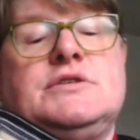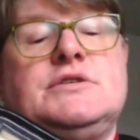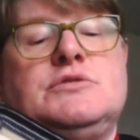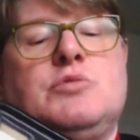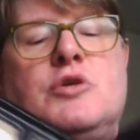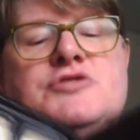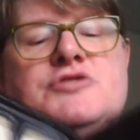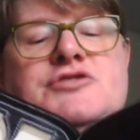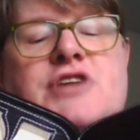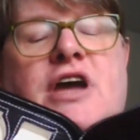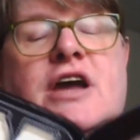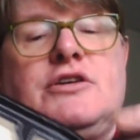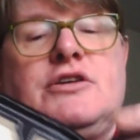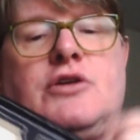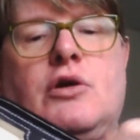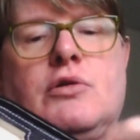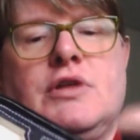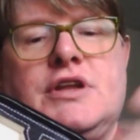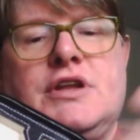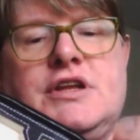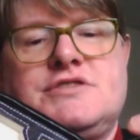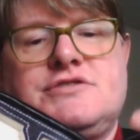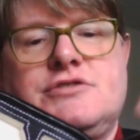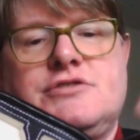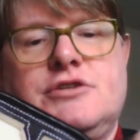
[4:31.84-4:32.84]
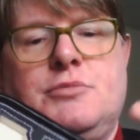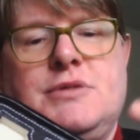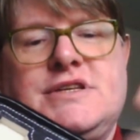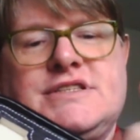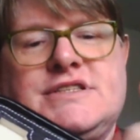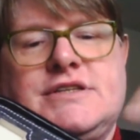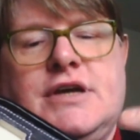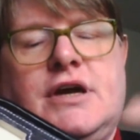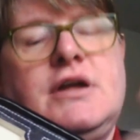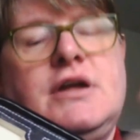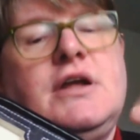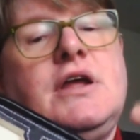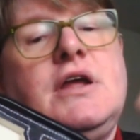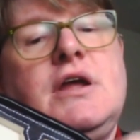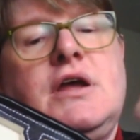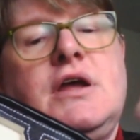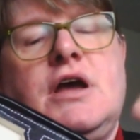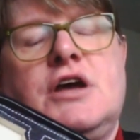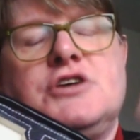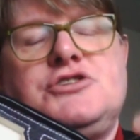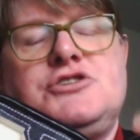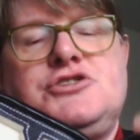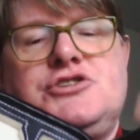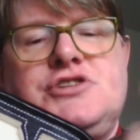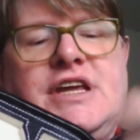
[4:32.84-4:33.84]
which I can only assume is a
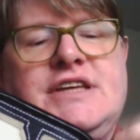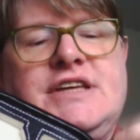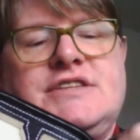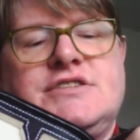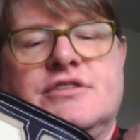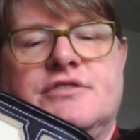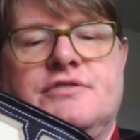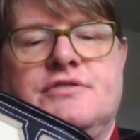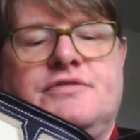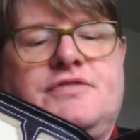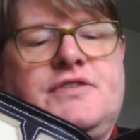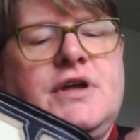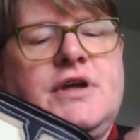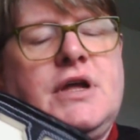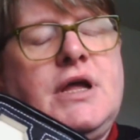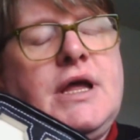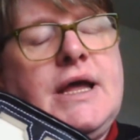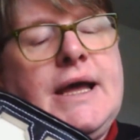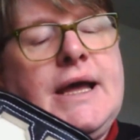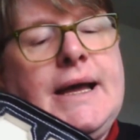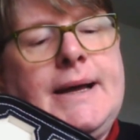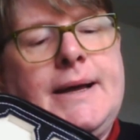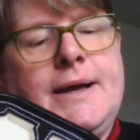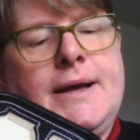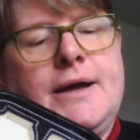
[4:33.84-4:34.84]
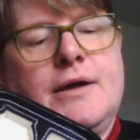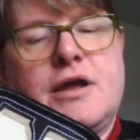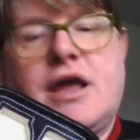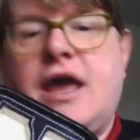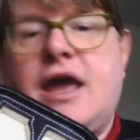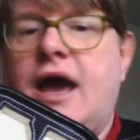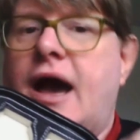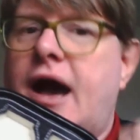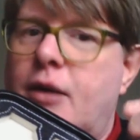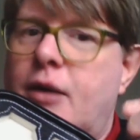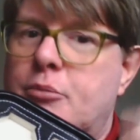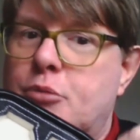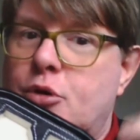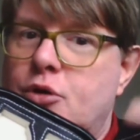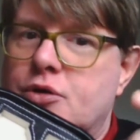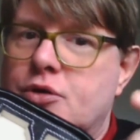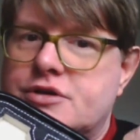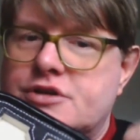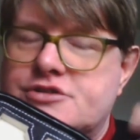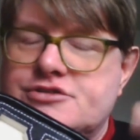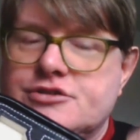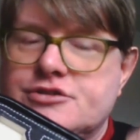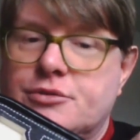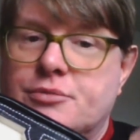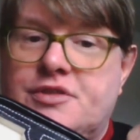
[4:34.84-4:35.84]
sheet of cardboard
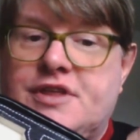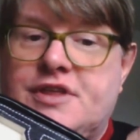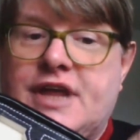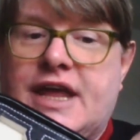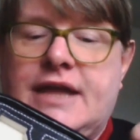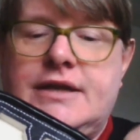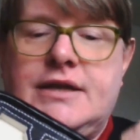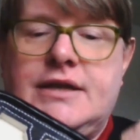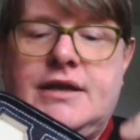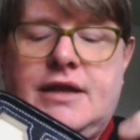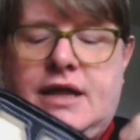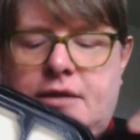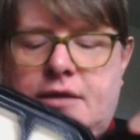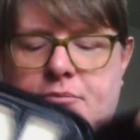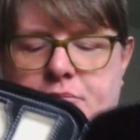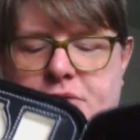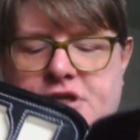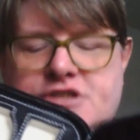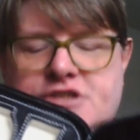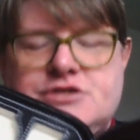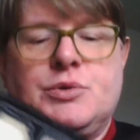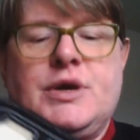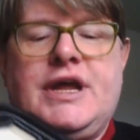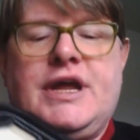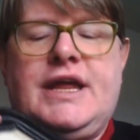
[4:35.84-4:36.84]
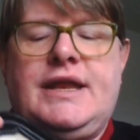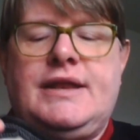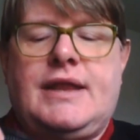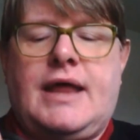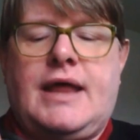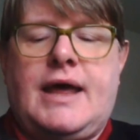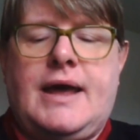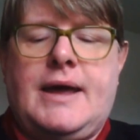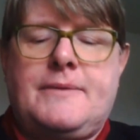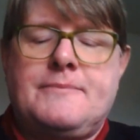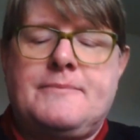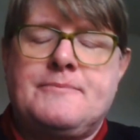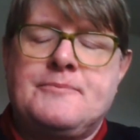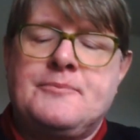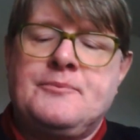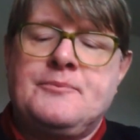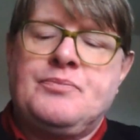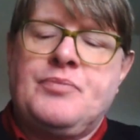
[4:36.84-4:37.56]
or something in between there.